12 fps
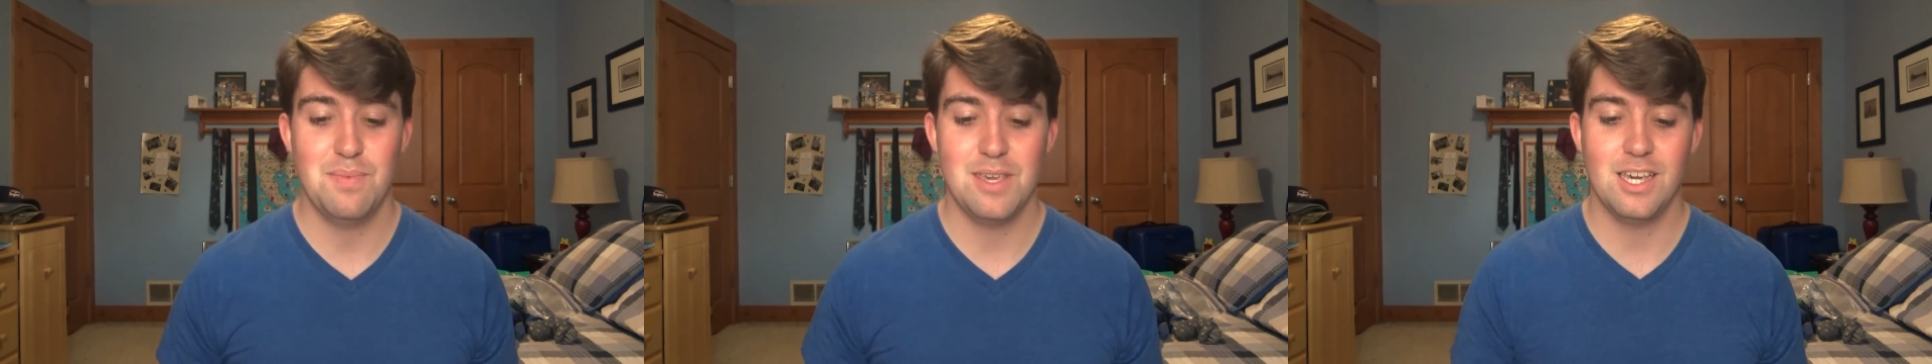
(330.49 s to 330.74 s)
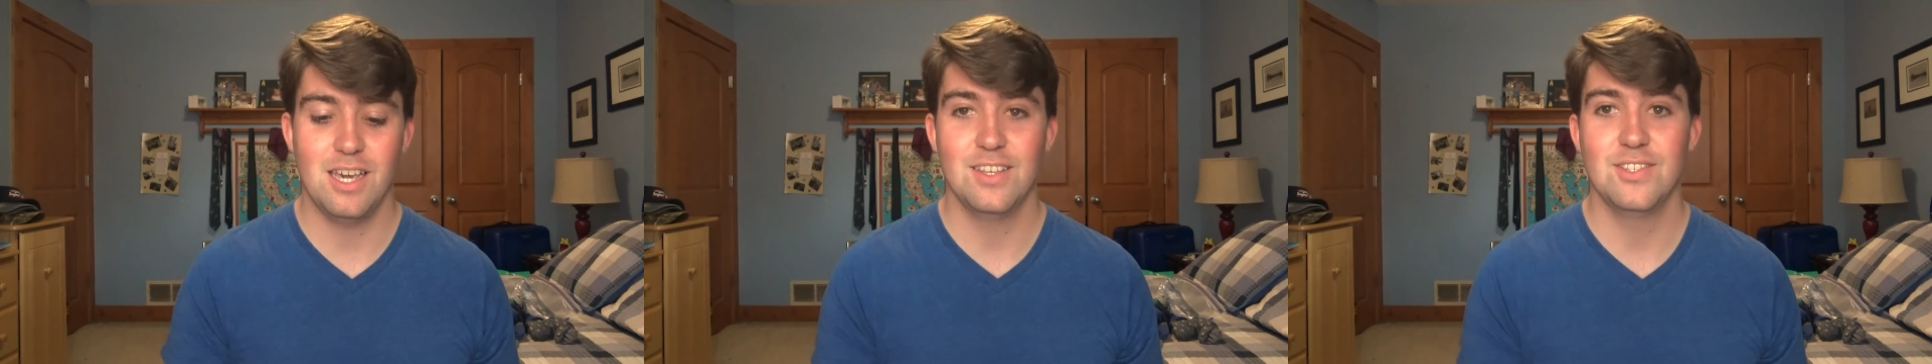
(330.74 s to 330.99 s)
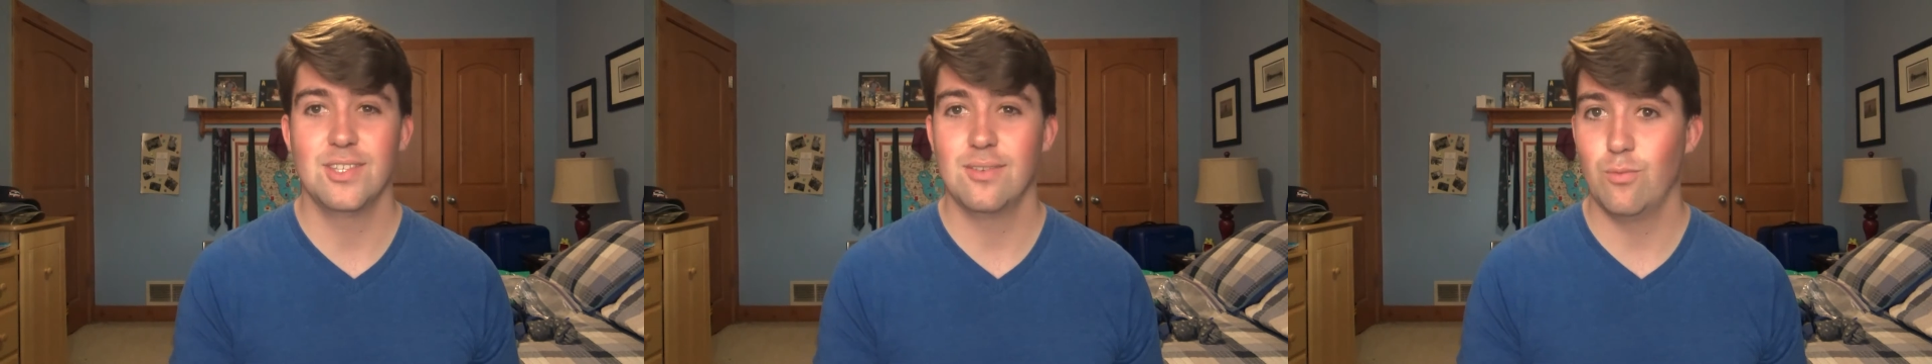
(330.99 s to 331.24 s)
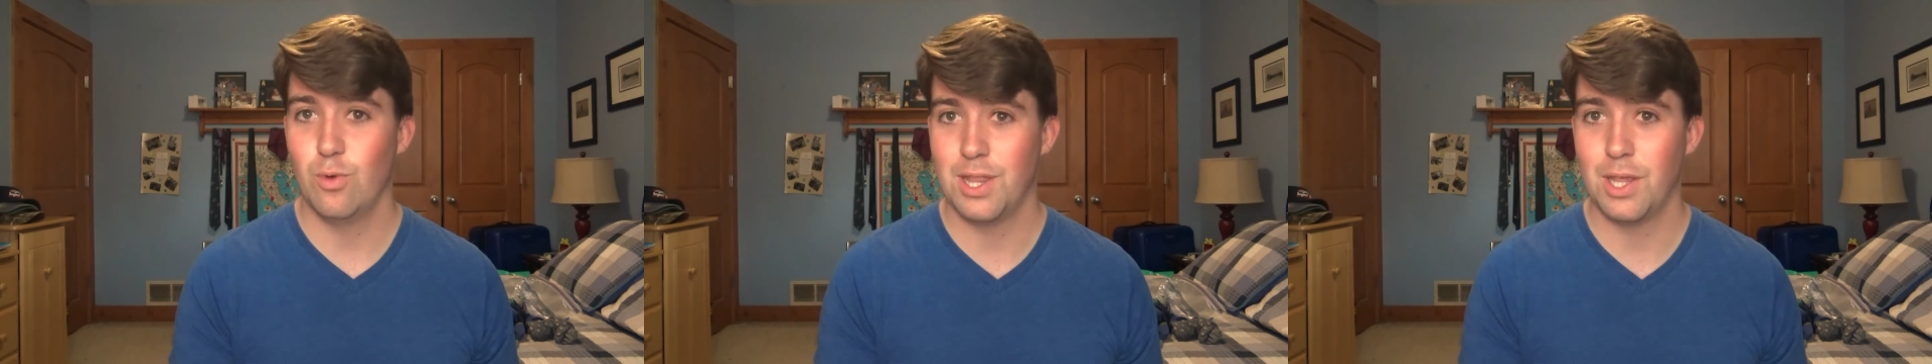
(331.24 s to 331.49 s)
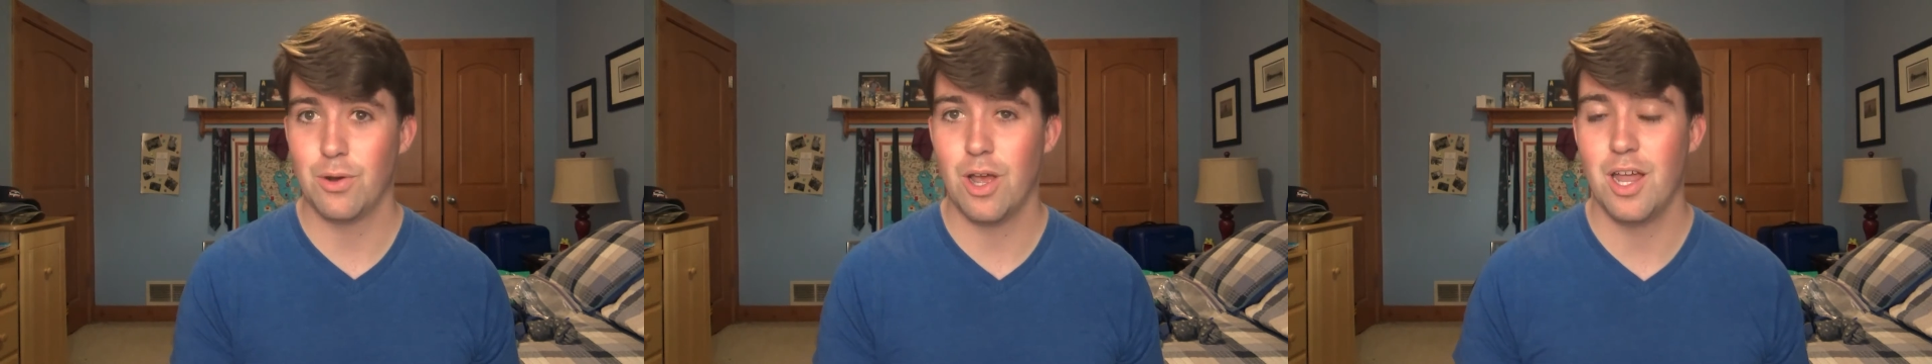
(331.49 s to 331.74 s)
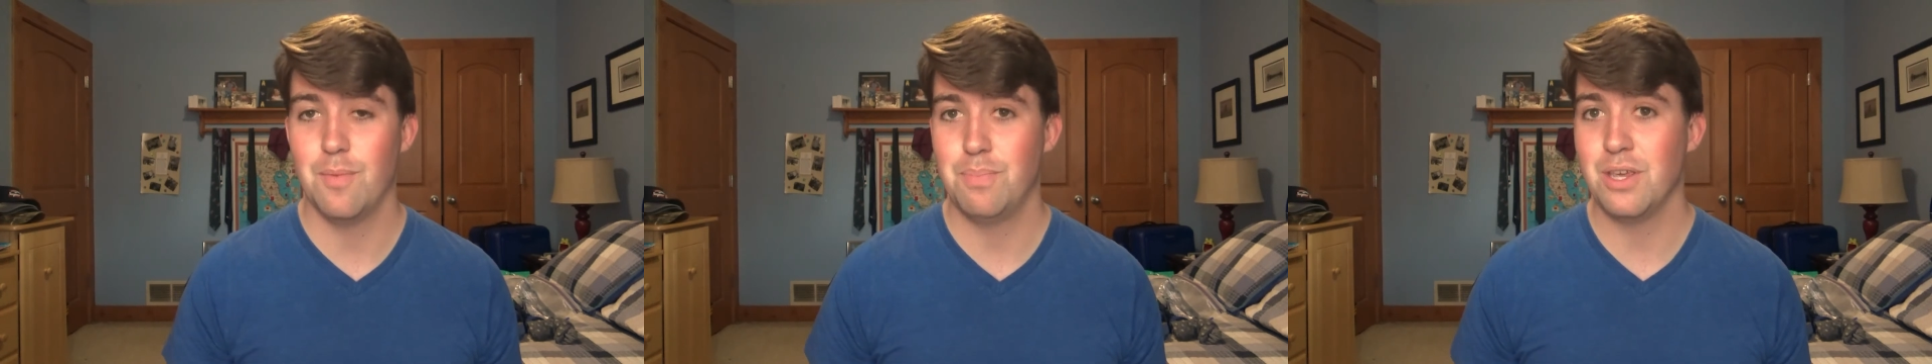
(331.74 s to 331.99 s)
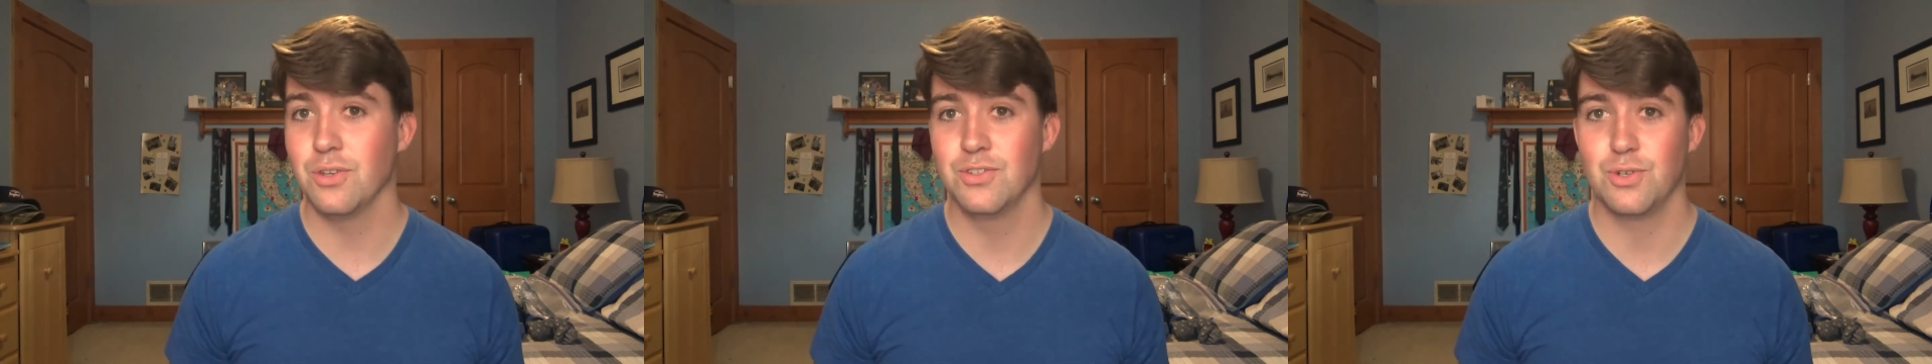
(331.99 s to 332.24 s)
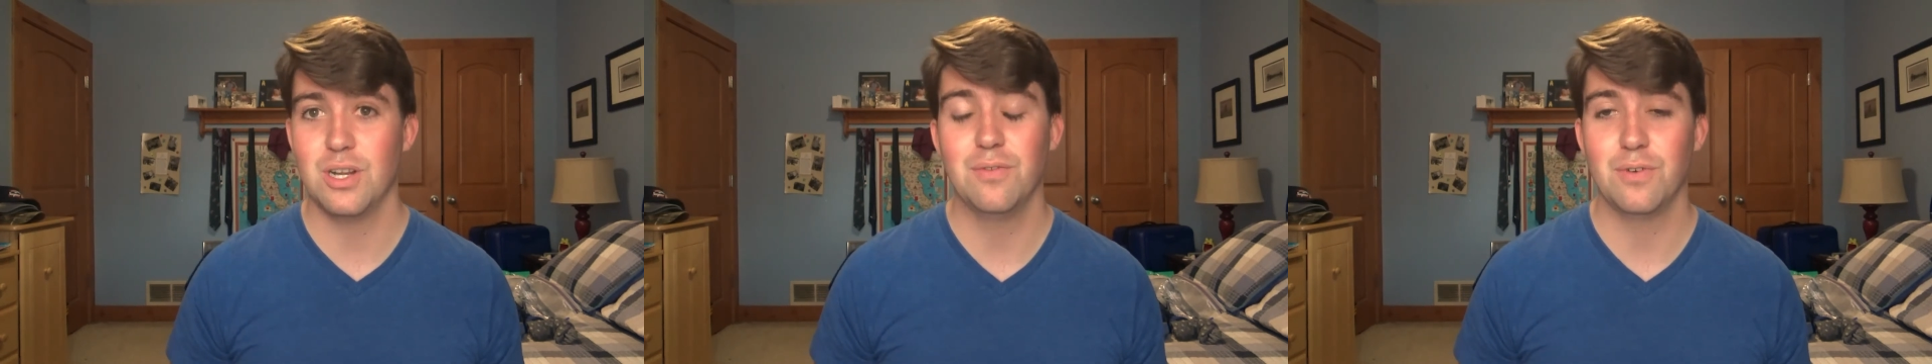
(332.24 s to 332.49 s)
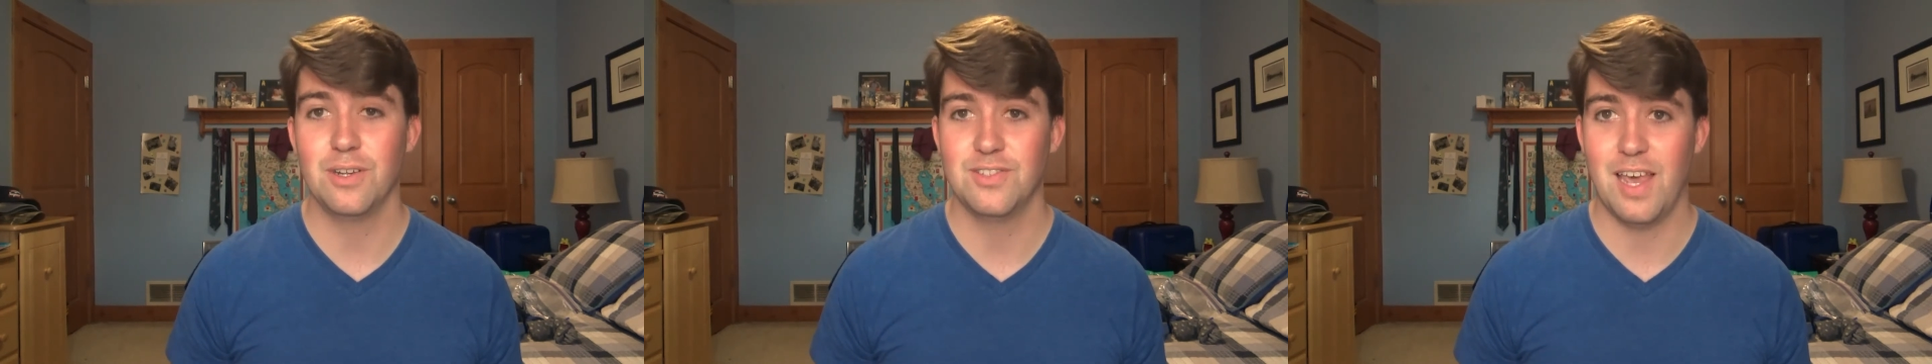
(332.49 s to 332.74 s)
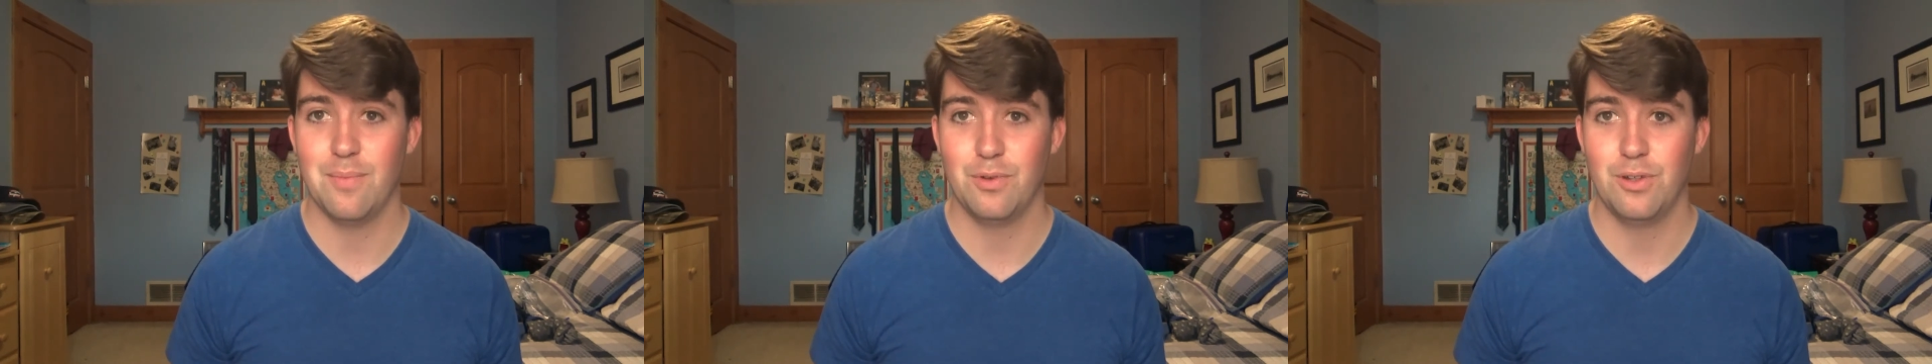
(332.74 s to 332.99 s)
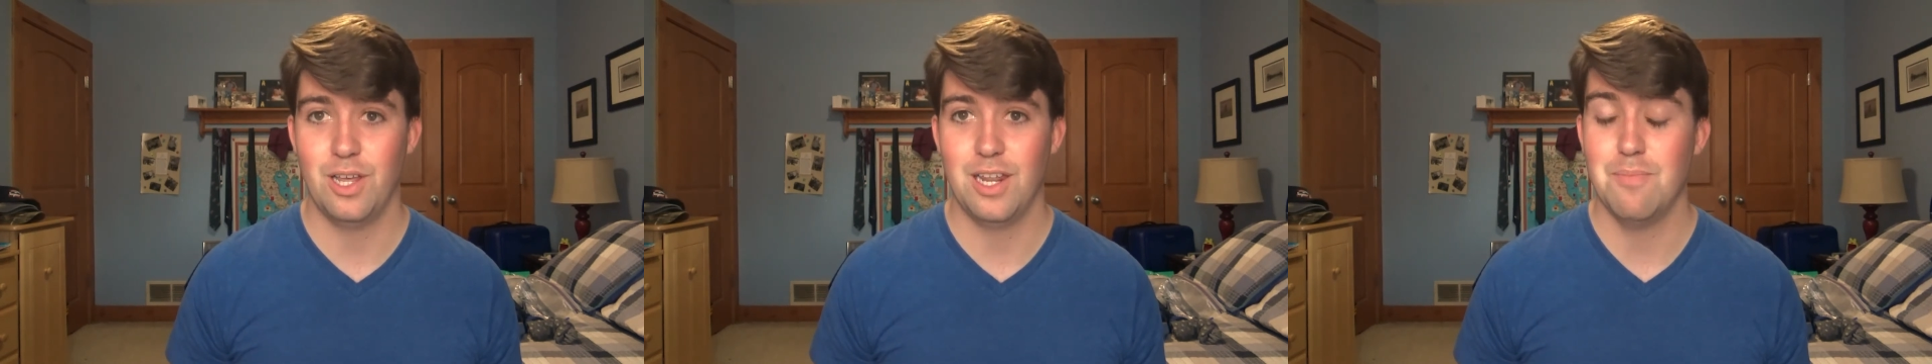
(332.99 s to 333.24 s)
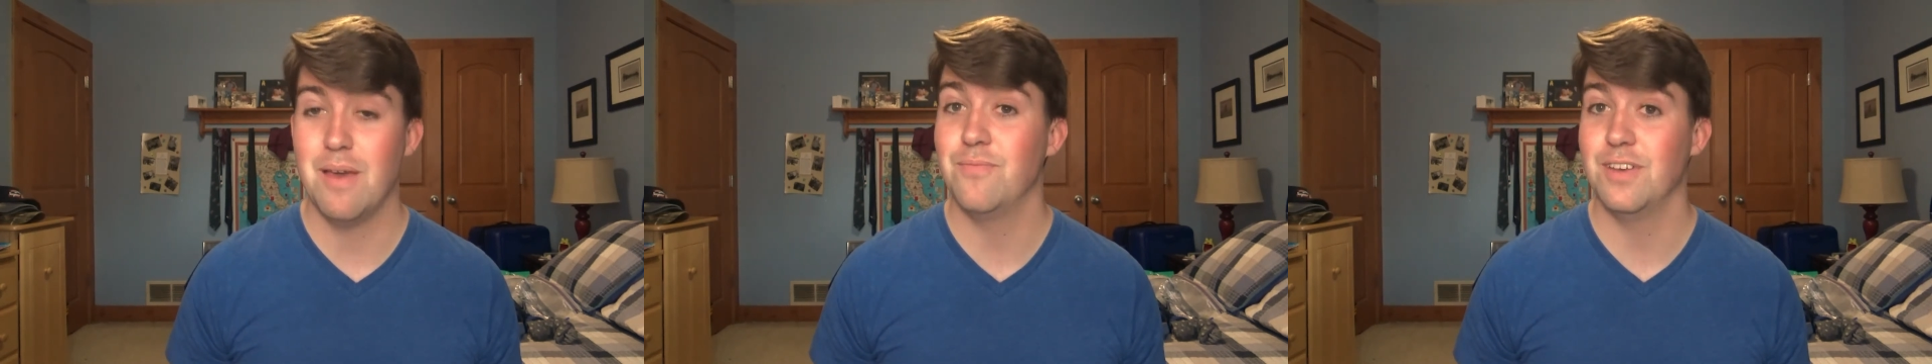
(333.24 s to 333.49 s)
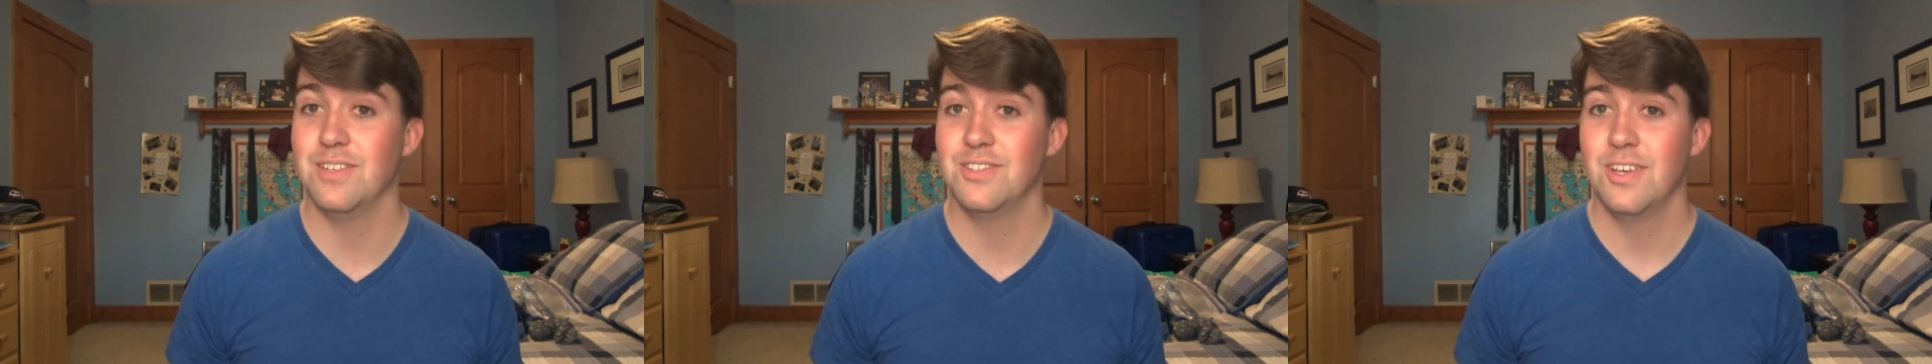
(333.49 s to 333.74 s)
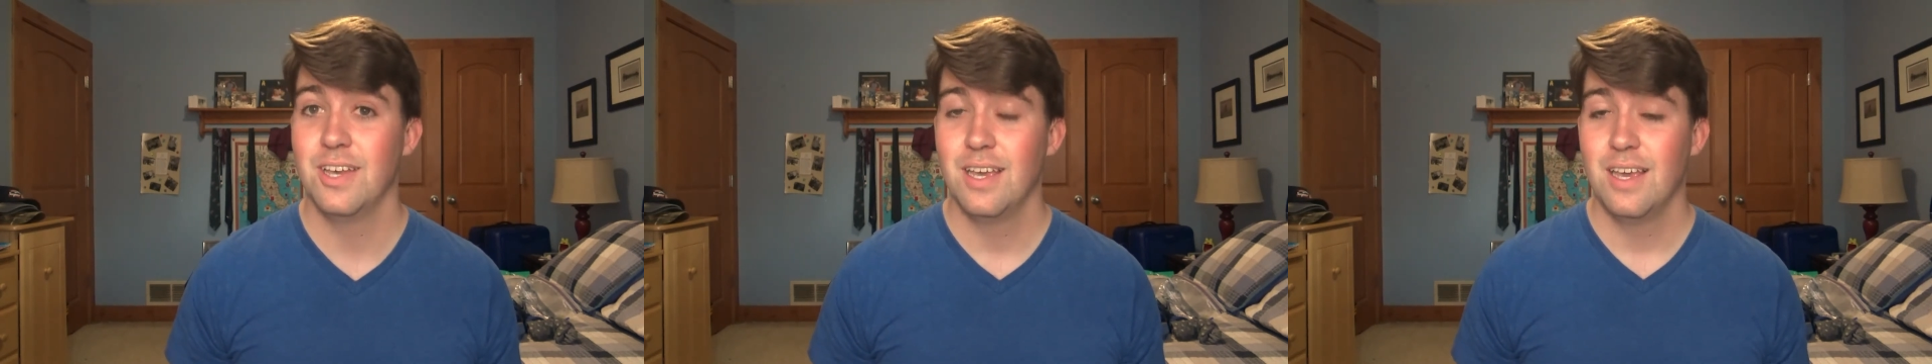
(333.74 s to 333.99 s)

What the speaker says: because when they're on Beale Street, for example, in Memphis,